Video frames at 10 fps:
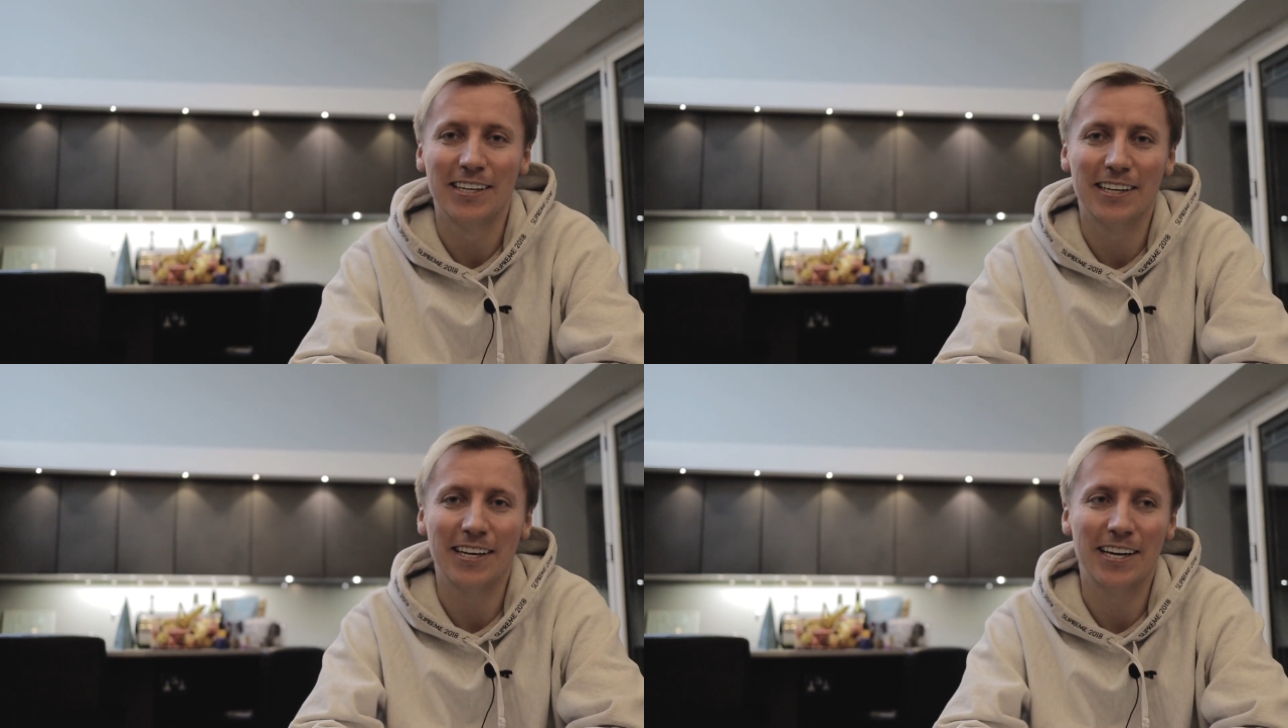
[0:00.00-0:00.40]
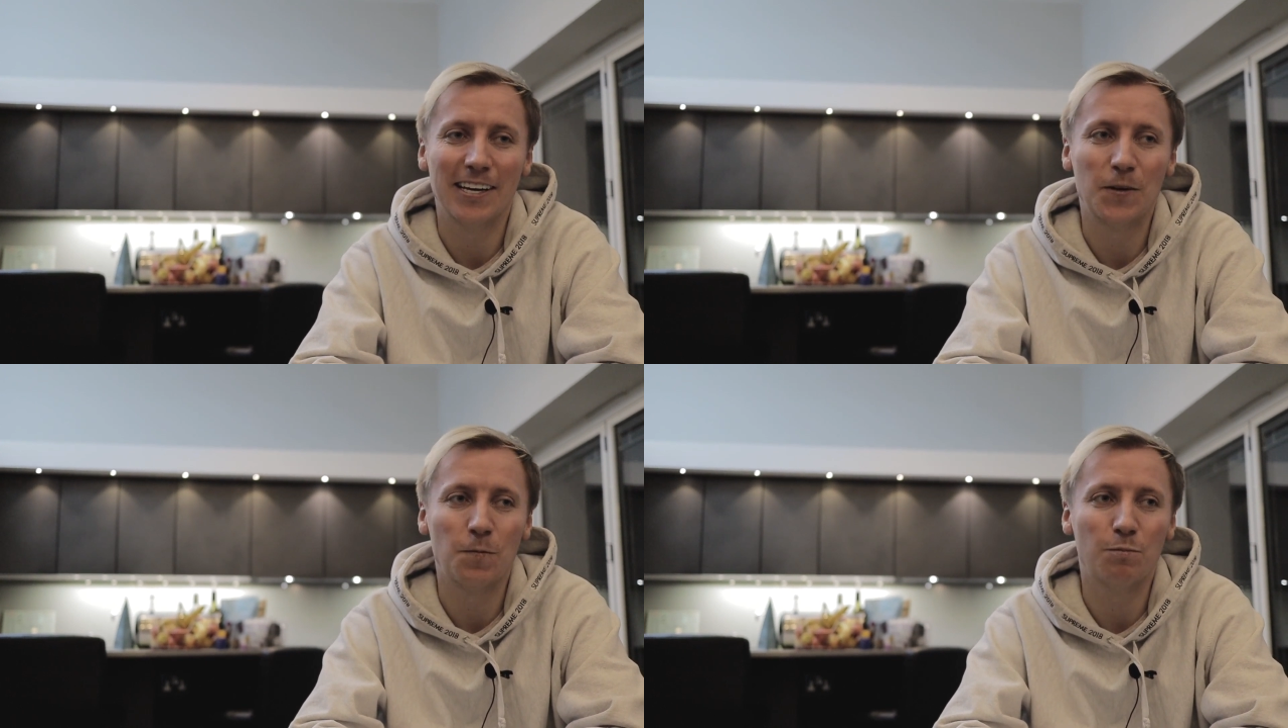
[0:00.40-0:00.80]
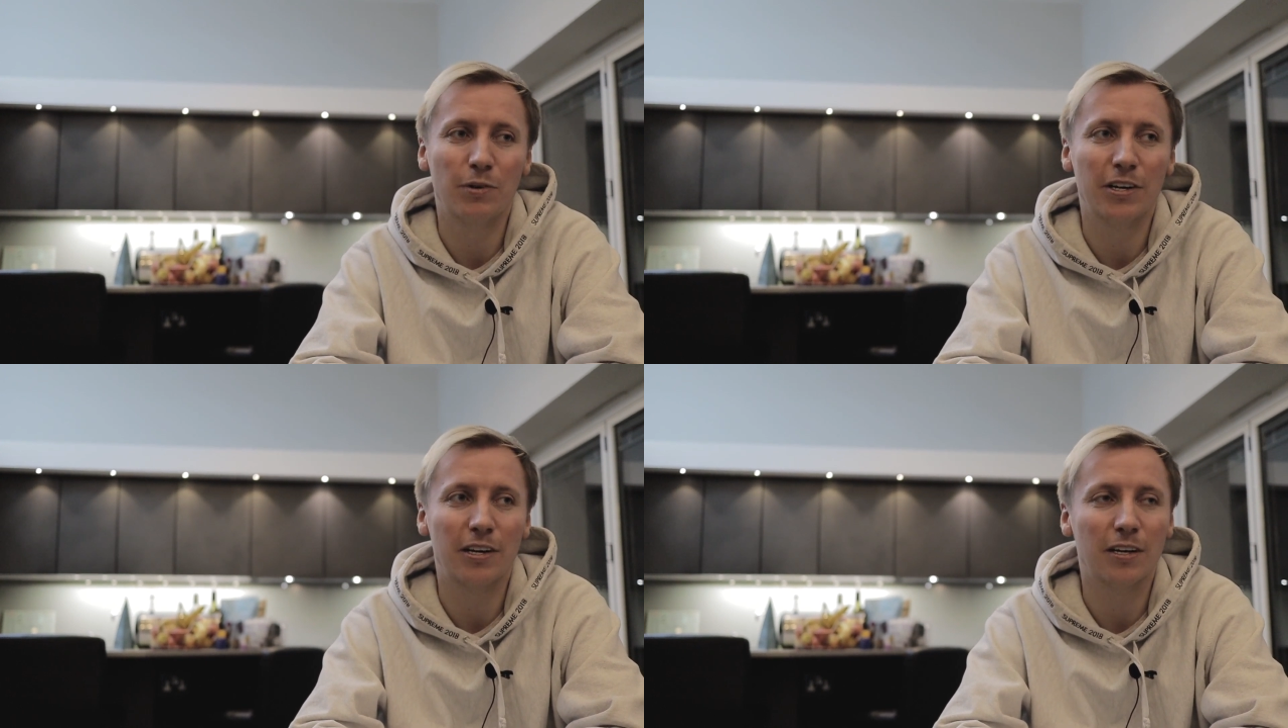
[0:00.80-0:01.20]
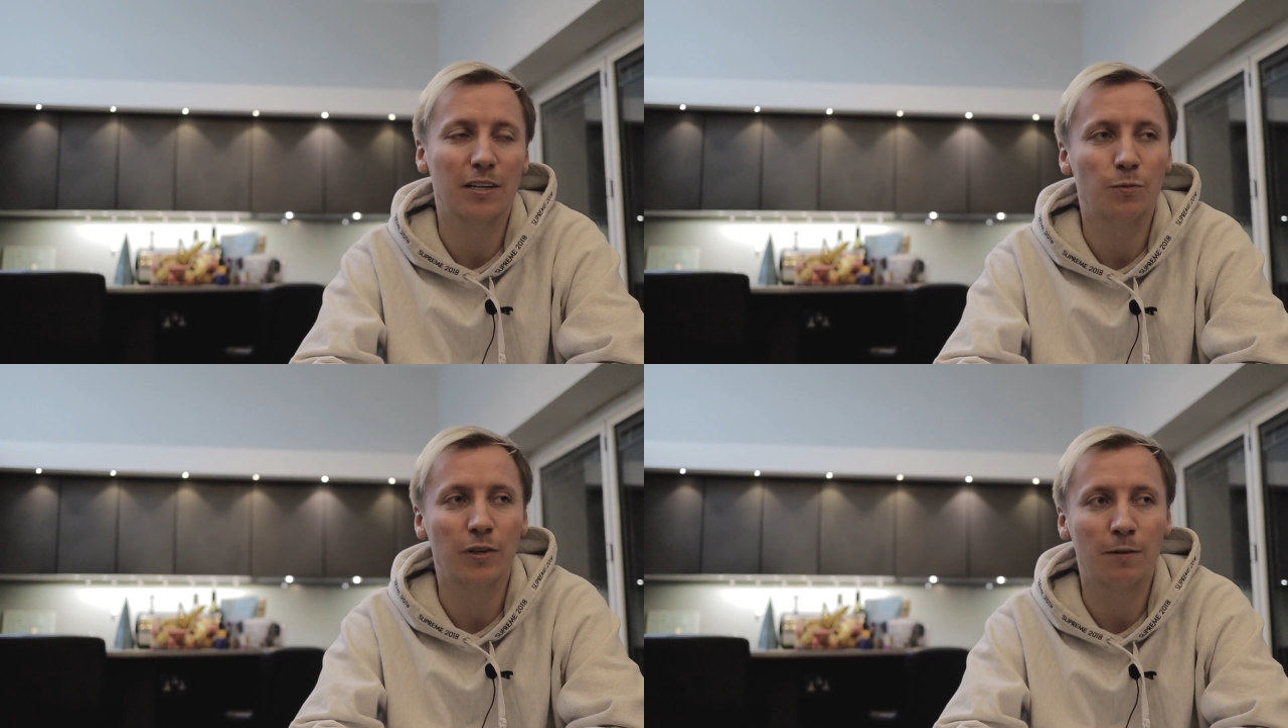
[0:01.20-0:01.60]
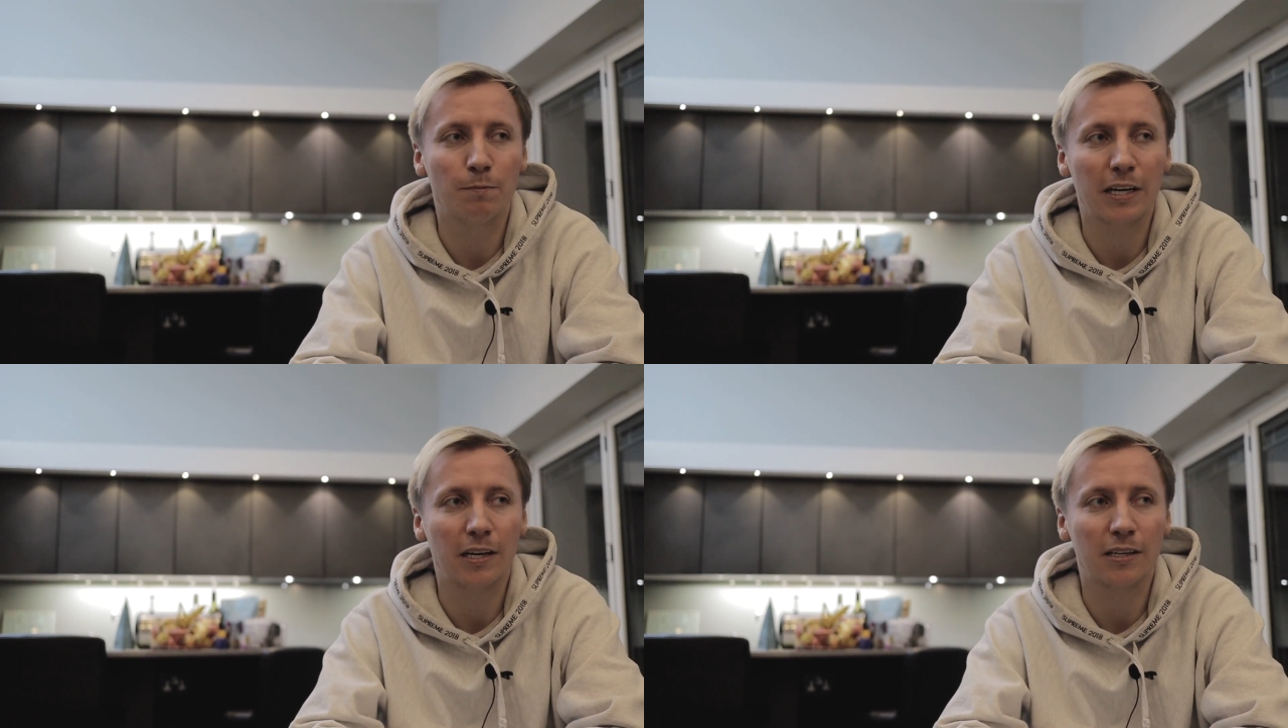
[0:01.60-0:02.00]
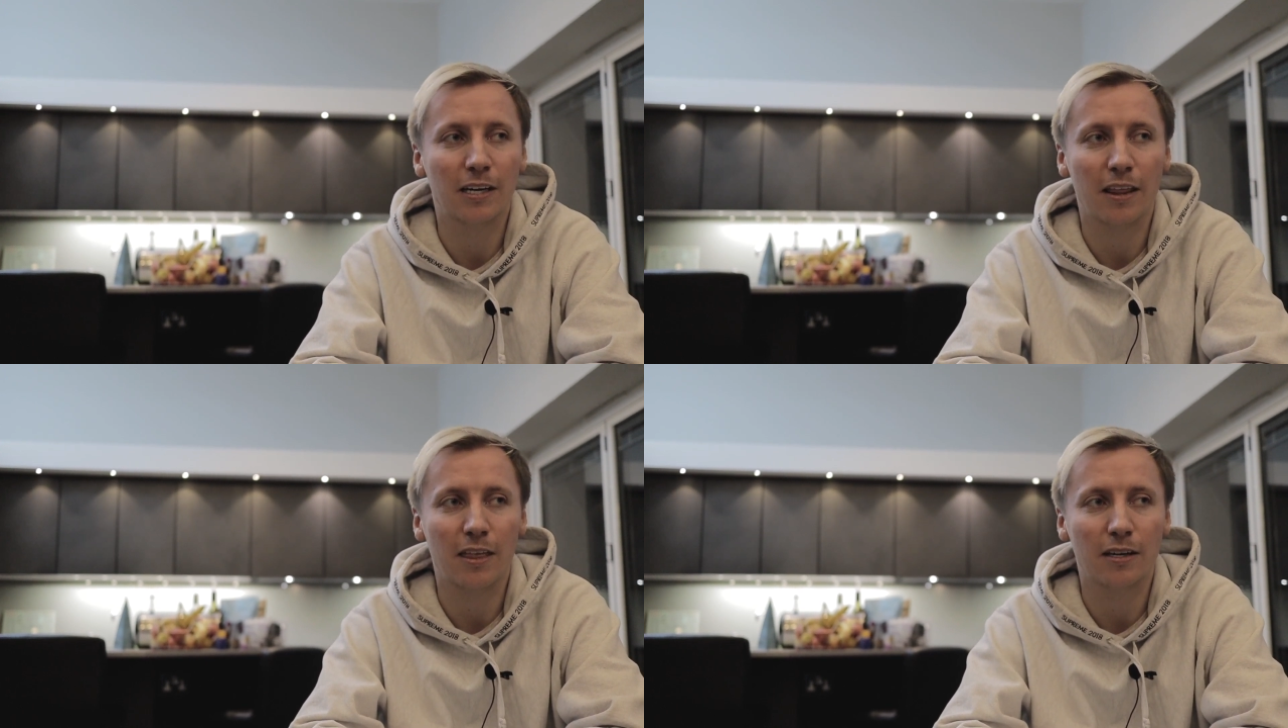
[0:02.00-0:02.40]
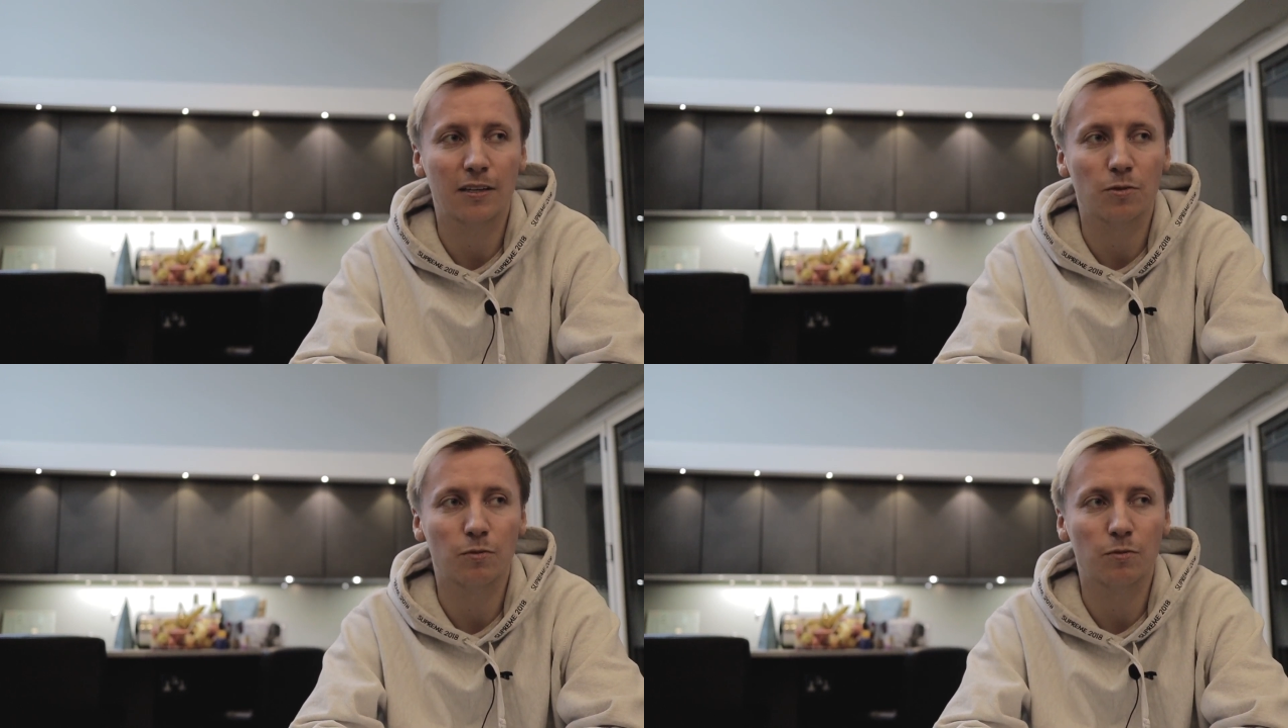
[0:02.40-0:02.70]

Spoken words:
Within betting, I think